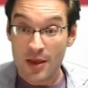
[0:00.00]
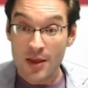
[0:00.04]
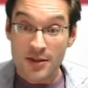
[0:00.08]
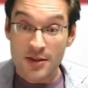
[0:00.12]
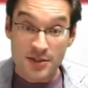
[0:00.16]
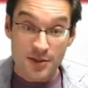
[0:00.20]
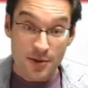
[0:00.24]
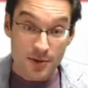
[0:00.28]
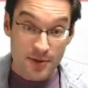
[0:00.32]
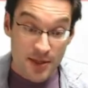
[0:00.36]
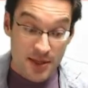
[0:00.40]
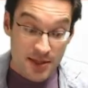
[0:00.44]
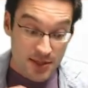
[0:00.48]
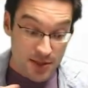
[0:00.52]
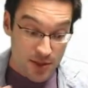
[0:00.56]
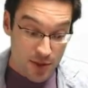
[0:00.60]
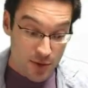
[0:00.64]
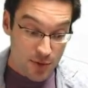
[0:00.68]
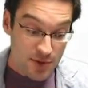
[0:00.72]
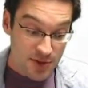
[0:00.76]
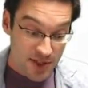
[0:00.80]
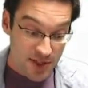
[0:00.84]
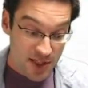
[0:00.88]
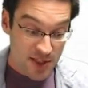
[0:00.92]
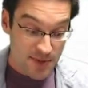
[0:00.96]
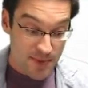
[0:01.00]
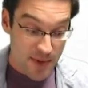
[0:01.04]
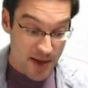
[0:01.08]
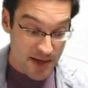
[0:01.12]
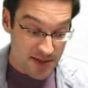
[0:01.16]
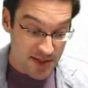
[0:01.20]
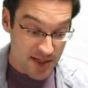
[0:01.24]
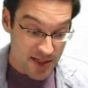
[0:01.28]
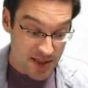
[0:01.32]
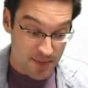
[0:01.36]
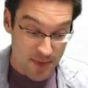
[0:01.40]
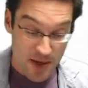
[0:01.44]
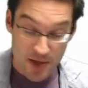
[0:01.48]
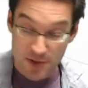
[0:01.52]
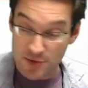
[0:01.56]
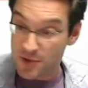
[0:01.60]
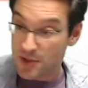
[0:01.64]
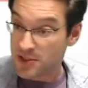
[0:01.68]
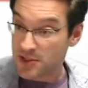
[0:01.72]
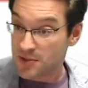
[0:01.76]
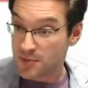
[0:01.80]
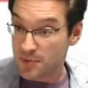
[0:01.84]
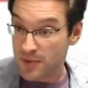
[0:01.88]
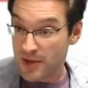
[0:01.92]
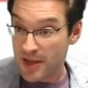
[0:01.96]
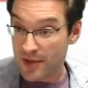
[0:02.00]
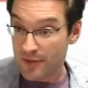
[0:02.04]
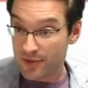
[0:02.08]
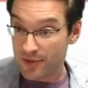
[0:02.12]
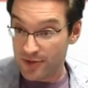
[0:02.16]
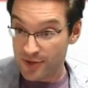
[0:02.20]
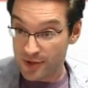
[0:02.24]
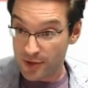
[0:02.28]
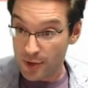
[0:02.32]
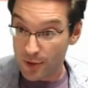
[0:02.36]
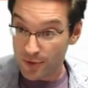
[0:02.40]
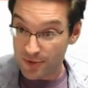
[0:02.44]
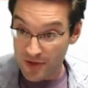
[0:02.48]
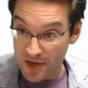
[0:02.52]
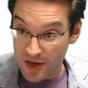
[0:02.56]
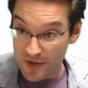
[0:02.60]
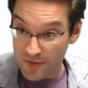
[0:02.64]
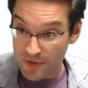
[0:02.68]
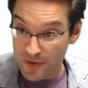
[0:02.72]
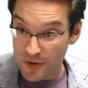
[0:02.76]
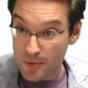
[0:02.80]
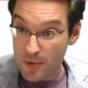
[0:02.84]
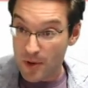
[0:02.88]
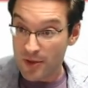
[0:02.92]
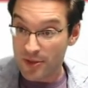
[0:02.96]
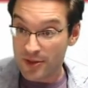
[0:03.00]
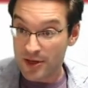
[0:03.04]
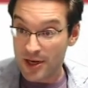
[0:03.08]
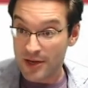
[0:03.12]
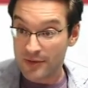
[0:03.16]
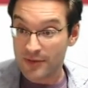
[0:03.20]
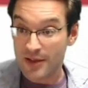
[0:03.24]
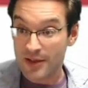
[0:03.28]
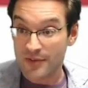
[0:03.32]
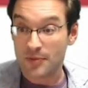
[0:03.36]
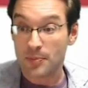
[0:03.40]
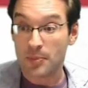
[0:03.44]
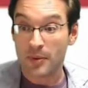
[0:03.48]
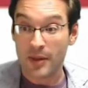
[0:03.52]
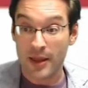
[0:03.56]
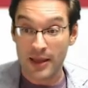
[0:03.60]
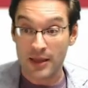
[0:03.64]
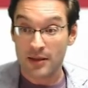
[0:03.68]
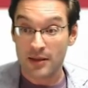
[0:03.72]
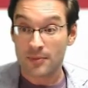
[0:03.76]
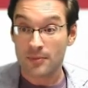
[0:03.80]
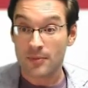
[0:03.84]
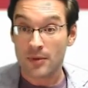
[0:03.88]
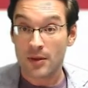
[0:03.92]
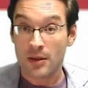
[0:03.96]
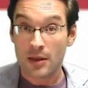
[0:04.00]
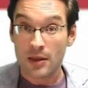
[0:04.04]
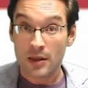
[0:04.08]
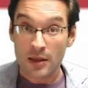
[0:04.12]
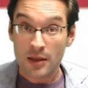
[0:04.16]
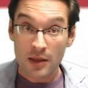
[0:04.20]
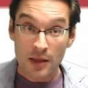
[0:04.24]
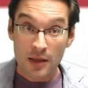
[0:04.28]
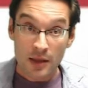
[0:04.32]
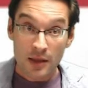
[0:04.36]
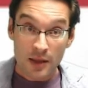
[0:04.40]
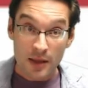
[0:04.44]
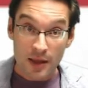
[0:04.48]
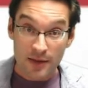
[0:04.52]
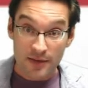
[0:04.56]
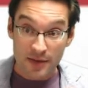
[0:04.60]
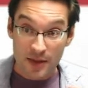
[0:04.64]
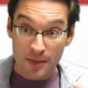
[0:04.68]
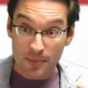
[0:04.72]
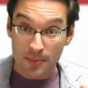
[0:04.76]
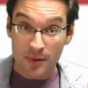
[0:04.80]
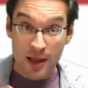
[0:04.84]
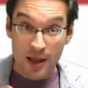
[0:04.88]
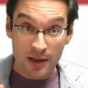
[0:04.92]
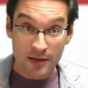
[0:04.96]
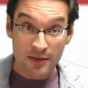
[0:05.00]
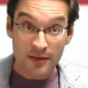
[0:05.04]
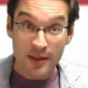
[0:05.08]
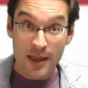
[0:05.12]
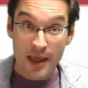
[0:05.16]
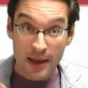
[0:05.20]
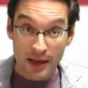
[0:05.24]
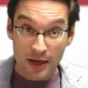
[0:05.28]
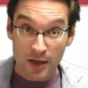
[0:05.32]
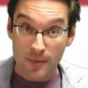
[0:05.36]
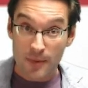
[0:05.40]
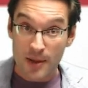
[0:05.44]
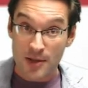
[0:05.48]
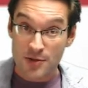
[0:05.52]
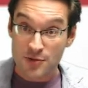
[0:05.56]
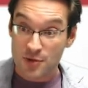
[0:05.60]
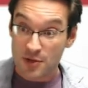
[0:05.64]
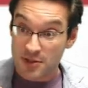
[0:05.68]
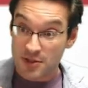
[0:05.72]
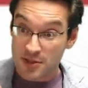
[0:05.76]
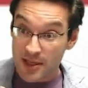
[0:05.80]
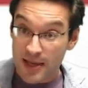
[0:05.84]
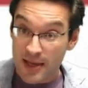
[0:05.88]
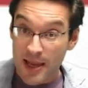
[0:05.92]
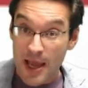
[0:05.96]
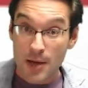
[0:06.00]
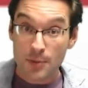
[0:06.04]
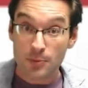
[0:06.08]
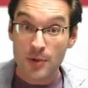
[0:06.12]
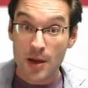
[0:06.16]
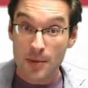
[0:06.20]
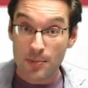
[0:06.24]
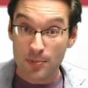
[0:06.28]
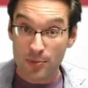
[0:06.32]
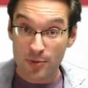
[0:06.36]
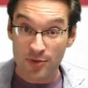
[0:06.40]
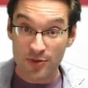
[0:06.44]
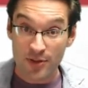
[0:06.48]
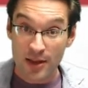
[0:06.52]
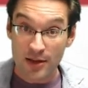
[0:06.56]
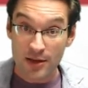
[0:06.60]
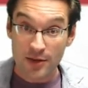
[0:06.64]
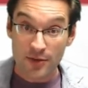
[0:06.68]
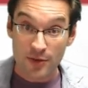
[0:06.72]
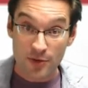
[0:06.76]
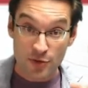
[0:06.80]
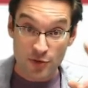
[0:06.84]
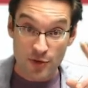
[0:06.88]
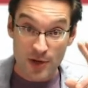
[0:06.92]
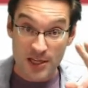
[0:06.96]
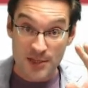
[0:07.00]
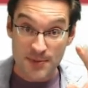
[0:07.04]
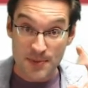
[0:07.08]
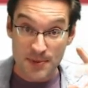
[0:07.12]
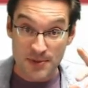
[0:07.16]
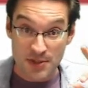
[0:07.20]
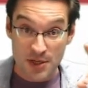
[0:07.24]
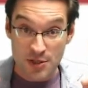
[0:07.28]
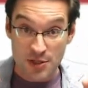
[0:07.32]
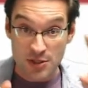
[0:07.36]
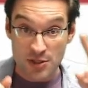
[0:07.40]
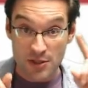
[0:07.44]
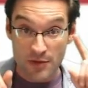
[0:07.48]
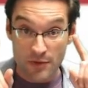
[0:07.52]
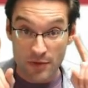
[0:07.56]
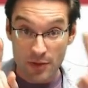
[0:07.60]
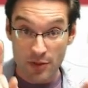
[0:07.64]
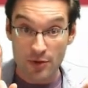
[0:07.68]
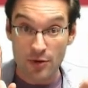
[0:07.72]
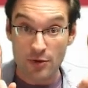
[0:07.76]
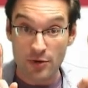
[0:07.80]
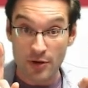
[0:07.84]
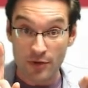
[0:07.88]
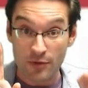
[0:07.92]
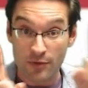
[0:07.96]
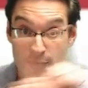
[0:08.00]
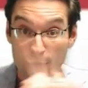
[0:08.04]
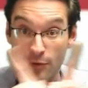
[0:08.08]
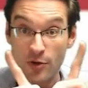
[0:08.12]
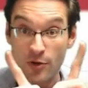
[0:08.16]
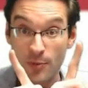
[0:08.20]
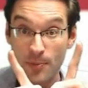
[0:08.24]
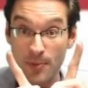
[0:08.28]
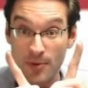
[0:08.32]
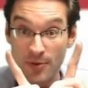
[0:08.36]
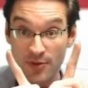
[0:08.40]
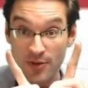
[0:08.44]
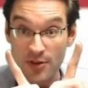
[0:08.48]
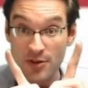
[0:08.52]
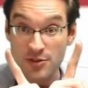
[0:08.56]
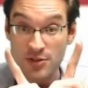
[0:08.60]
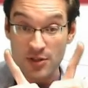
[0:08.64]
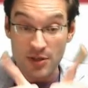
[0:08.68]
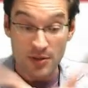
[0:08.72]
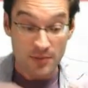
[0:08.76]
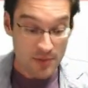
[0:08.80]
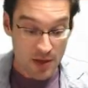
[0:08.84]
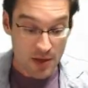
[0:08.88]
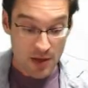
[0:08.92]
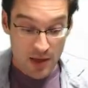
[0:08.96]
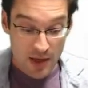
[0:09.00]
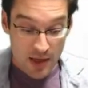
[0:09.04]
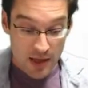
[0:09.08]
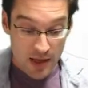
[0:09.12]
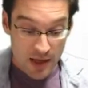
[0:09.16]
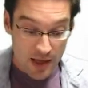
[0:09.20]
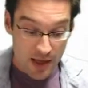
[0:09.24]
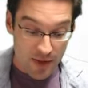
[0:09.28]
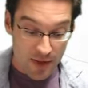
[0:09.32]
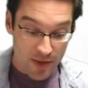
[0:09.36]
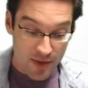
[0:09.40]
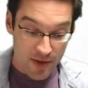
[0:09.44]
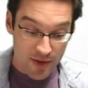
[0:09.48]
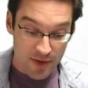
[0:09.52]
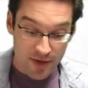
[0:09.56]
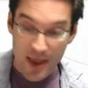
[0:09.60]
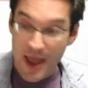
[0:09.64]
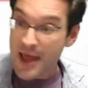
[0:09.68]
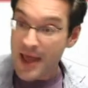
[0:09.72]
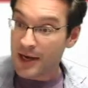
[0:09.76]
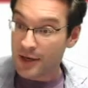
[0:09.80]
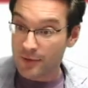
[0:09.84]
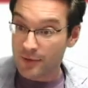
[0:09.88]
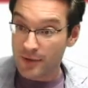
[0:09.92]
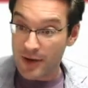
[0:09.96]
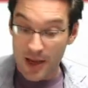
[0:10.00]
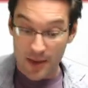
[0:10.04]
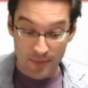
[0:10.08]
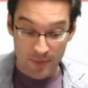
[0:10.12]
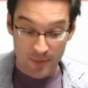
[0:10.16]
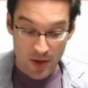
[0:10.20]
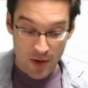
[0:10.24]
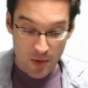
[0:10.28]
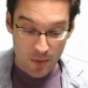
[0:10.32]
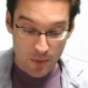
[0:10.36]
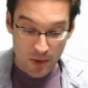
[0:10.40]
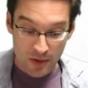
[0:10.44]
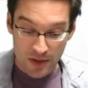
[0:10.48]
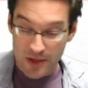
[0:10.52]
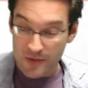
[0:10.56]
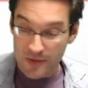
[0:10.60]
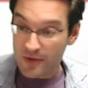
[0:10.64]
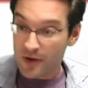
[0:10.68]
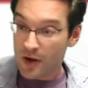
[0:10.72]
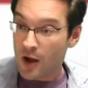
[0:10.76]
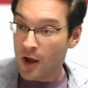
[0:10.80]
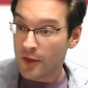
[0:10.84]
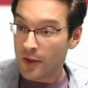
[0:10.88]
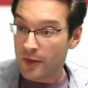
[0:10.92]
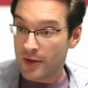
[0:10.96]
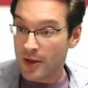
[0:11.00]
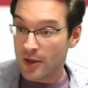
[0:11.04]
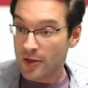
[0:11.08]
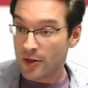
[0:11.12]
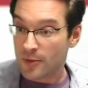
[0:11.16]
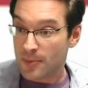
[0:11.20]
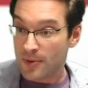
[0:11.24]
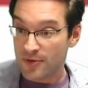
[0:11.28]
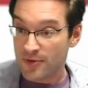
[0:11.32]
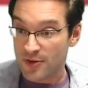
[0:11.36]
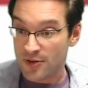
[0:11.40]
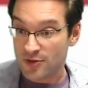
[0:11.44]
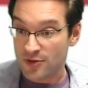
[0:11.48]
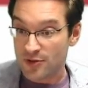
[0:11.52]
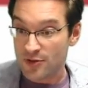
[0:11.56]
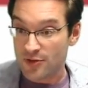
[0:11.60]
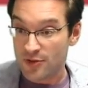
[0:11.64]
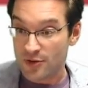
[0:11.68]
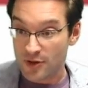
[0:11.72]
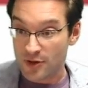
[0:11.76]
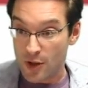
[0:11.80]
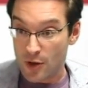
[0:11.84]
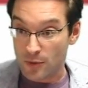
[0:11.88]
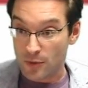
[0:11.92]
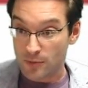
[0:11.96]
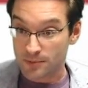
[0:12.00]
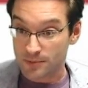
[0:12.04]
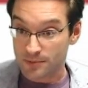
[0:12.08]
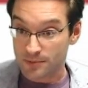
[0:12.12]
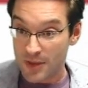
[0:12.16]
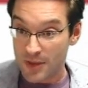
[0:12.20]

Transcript: So this new 6x6 matrix, we have zeros everywhere that I've left blank, is a block diagonal matrix that can represent the transposition of the third and fourth position in this anagram while leaving all the other positions alone.